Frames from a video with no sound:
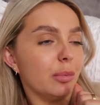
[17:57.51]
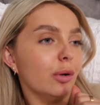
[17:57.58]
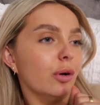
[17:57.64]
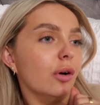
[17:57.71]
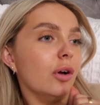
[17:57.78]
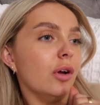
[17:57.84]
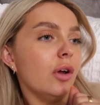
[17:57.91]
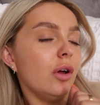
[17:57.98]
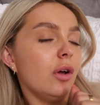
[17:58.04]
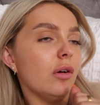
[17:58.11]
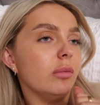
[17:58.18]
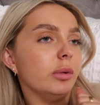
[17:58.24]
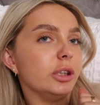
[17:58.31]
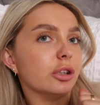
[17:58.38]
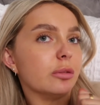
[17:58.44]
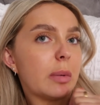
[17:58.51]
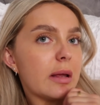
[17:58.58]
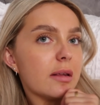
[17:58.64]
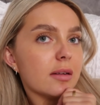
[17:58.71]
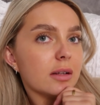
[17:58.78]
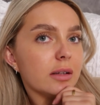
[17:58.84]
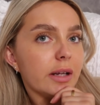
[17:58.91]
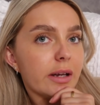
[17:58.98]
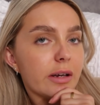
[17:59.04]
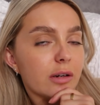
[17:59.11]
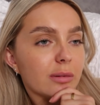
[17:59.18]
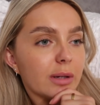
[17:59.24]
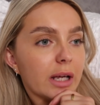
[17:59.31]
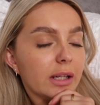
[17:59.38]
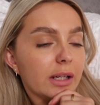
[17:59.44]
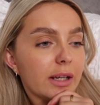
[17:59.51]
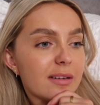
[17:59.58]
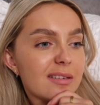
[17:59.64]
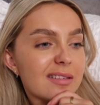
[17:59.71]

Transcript: but we just basically ended up getting like